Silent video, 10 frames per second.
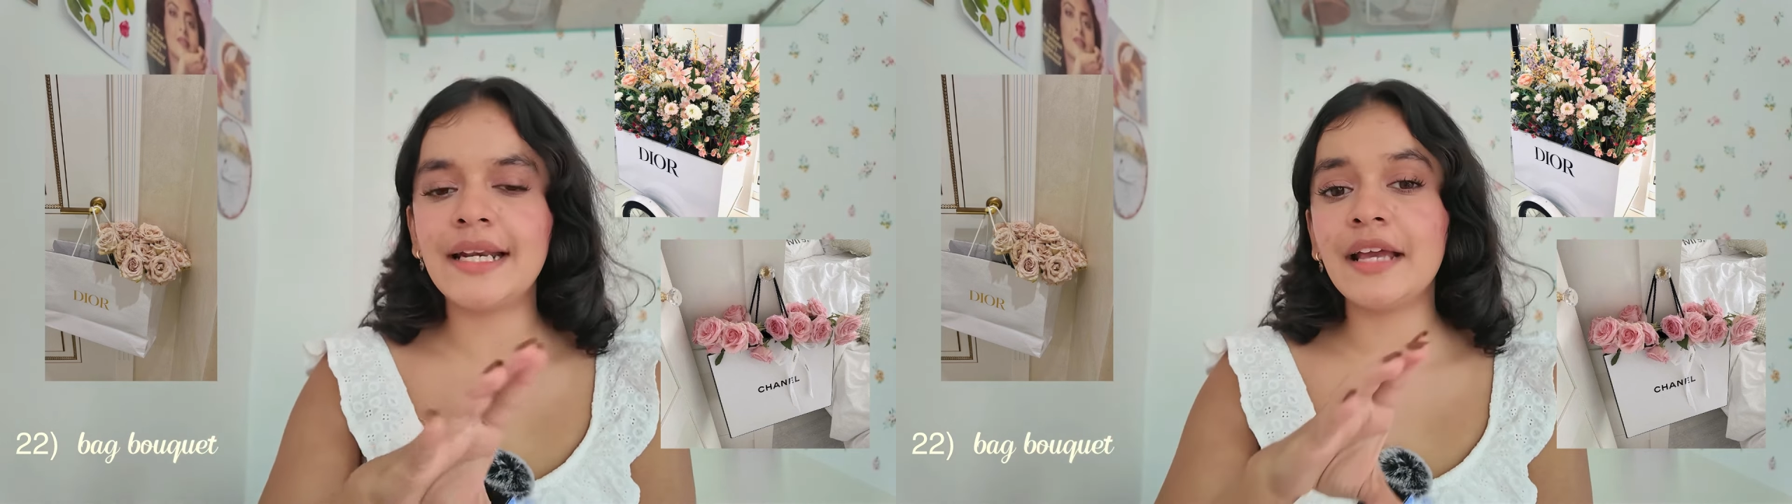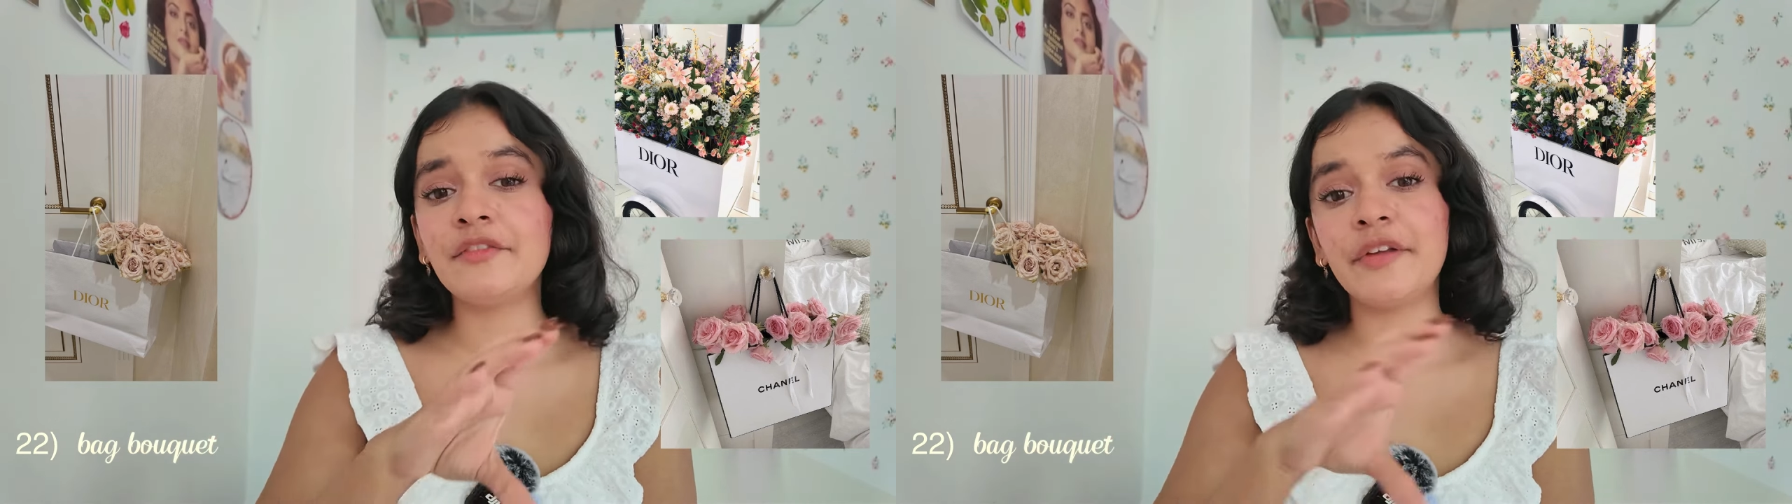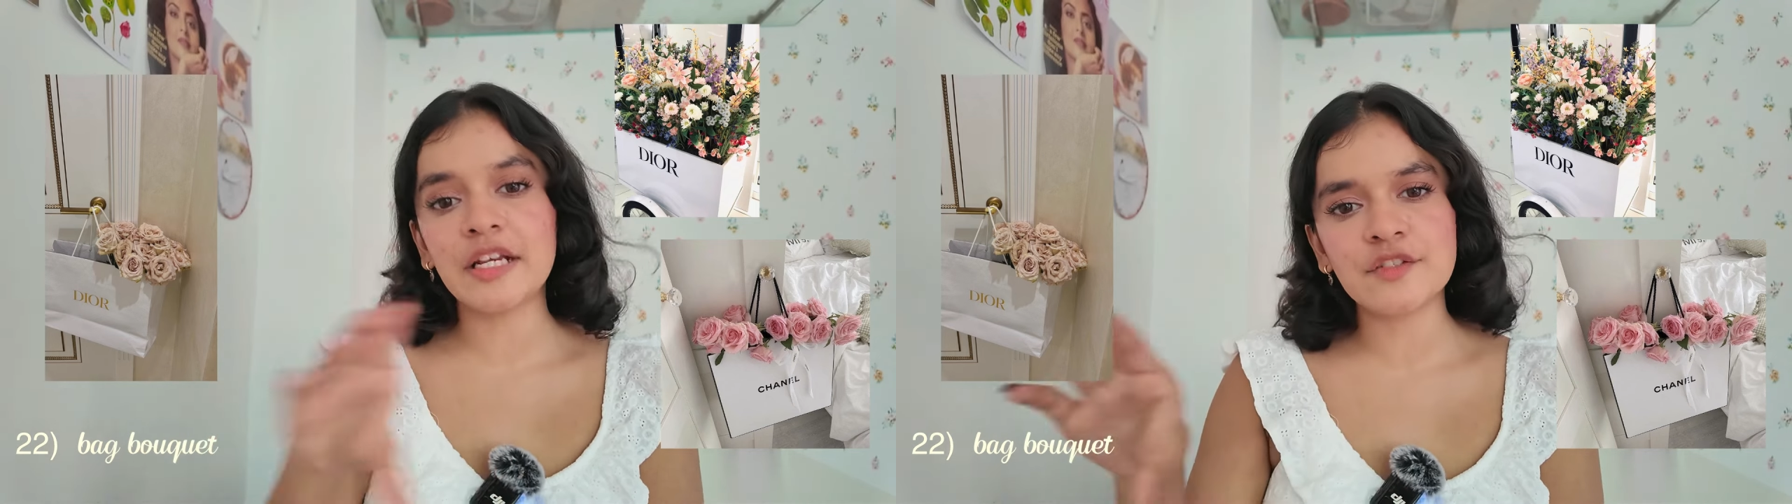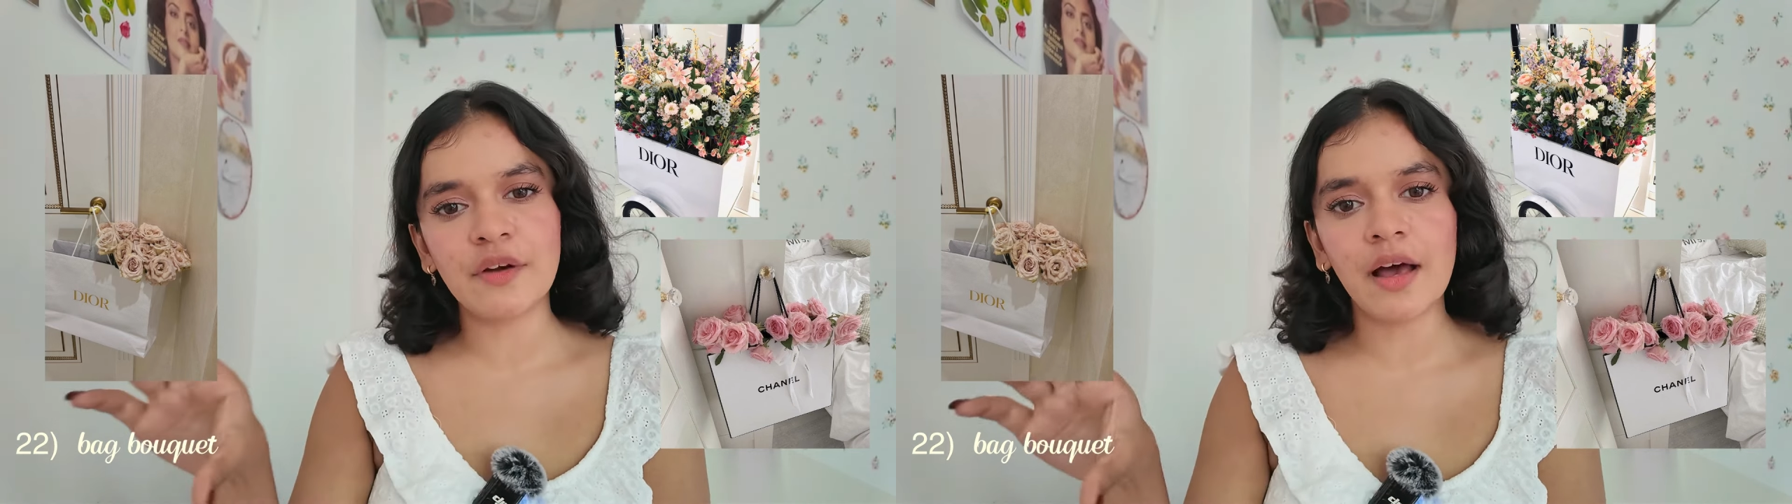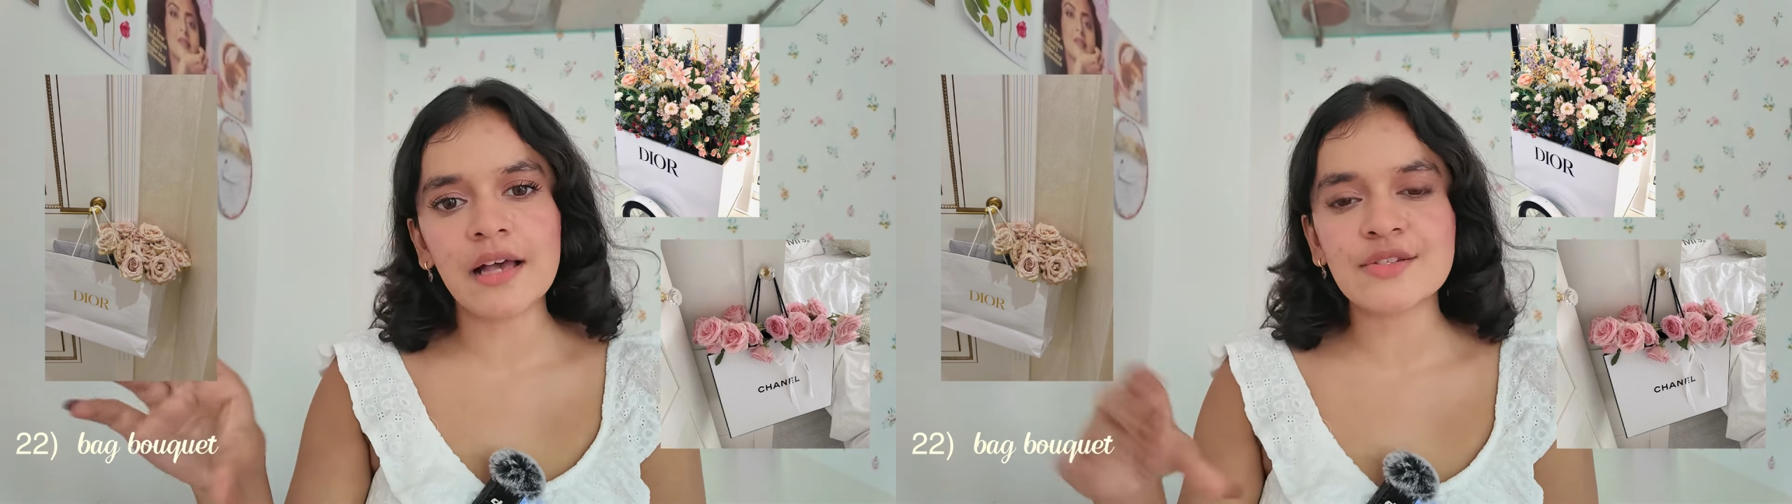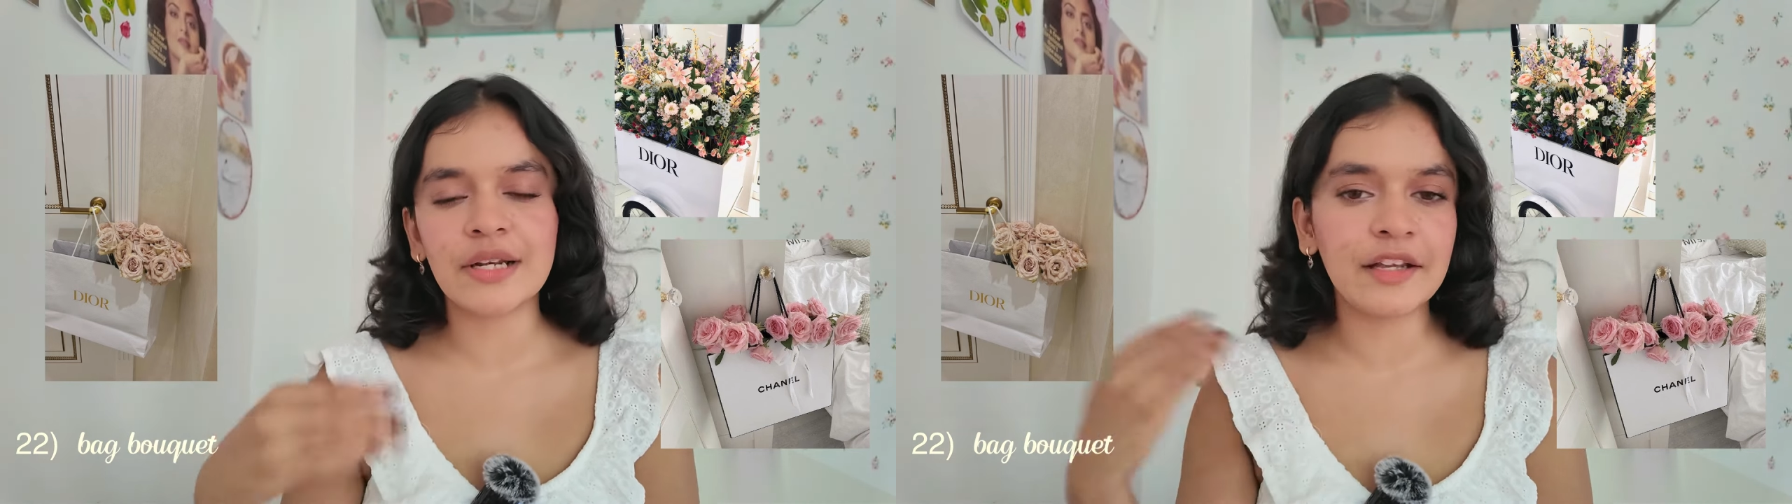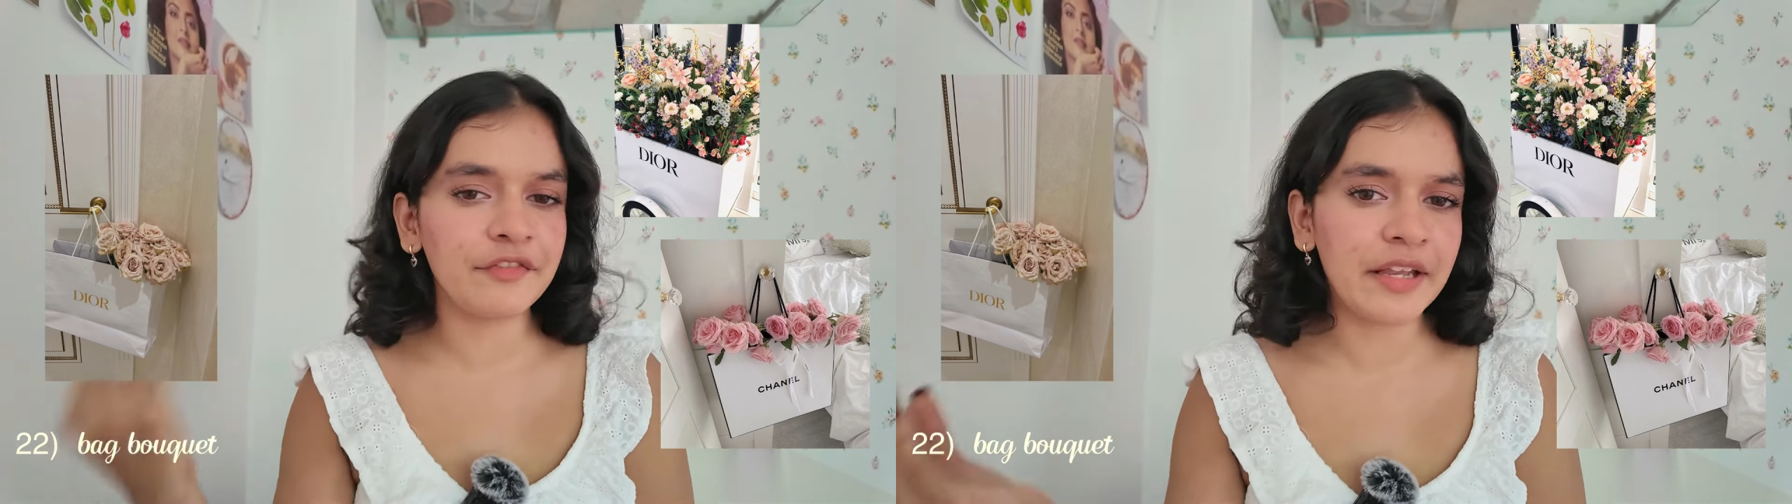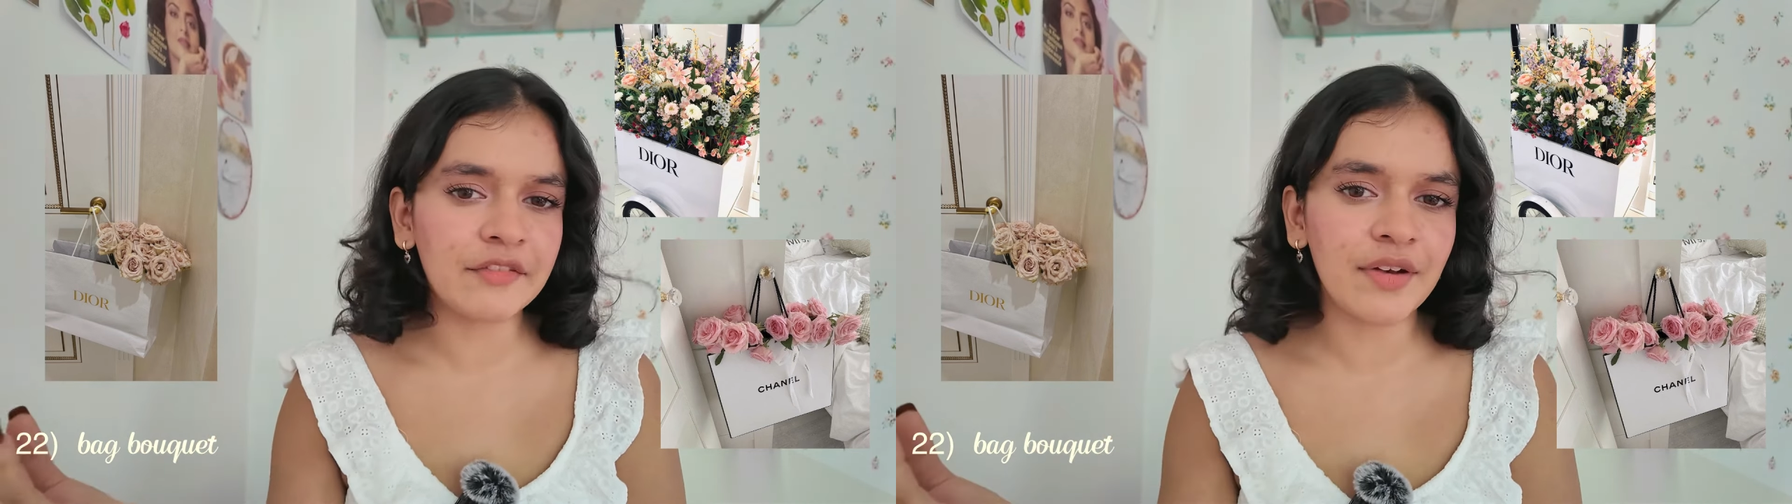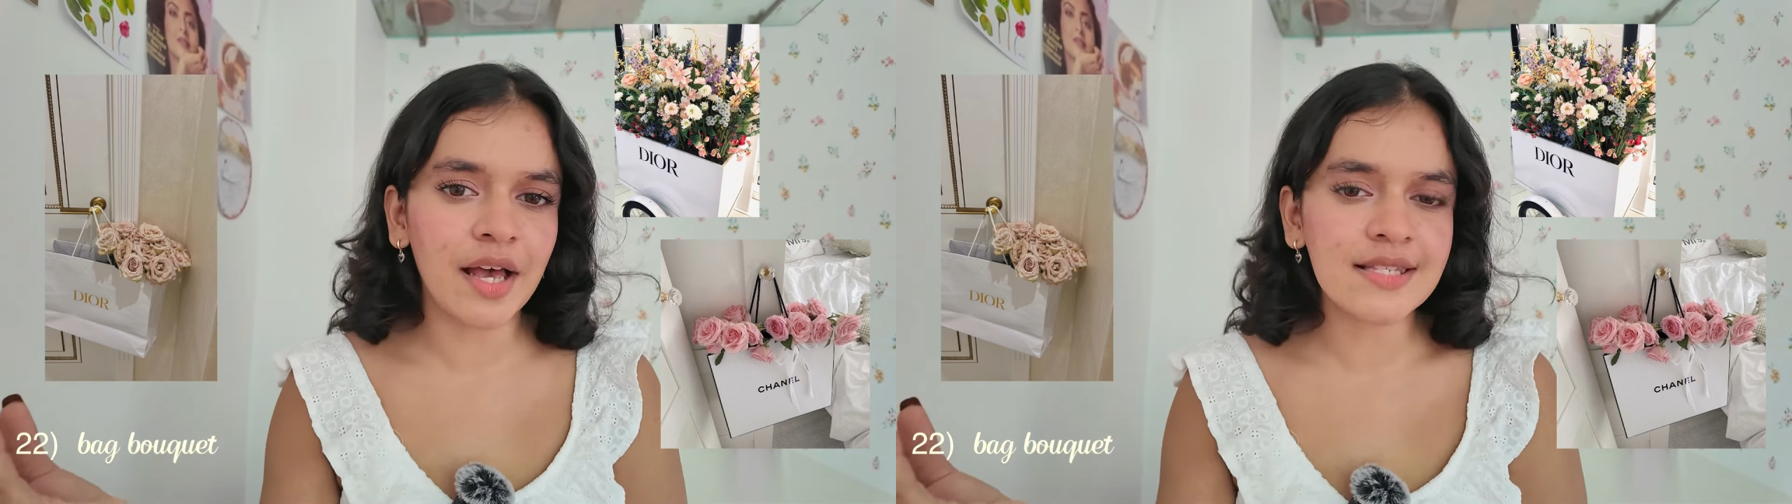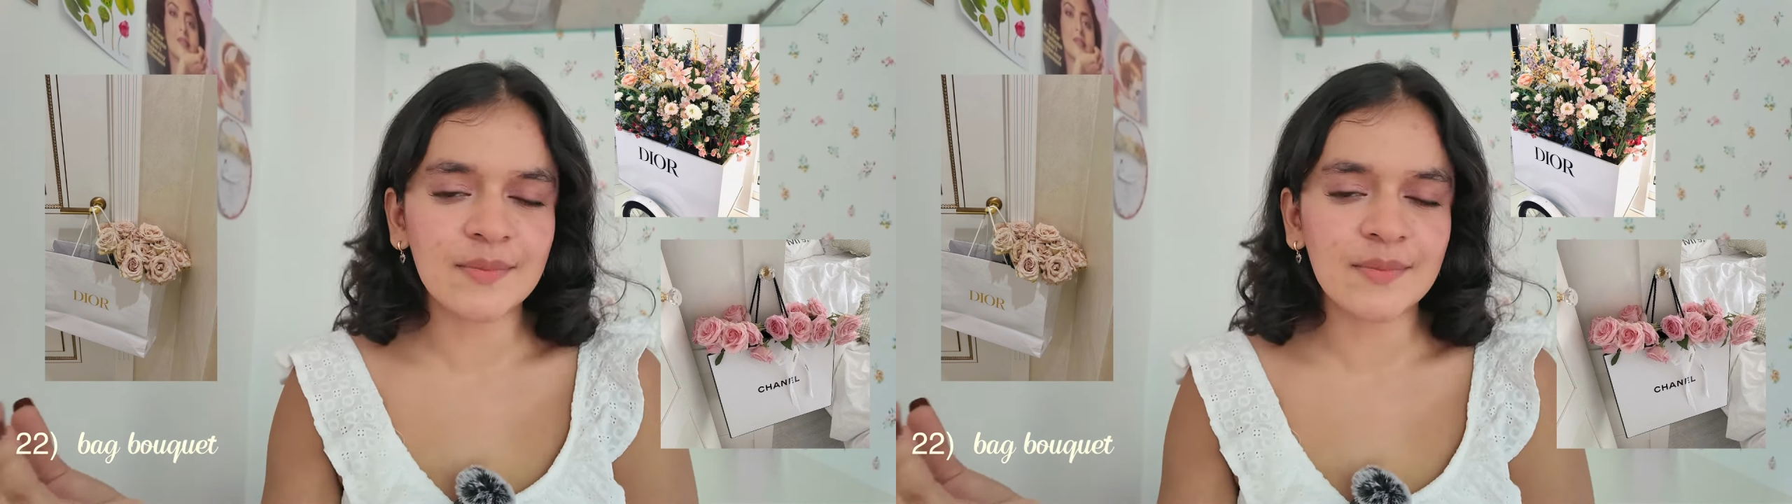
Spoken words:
like fresh flowers or like fake flowers.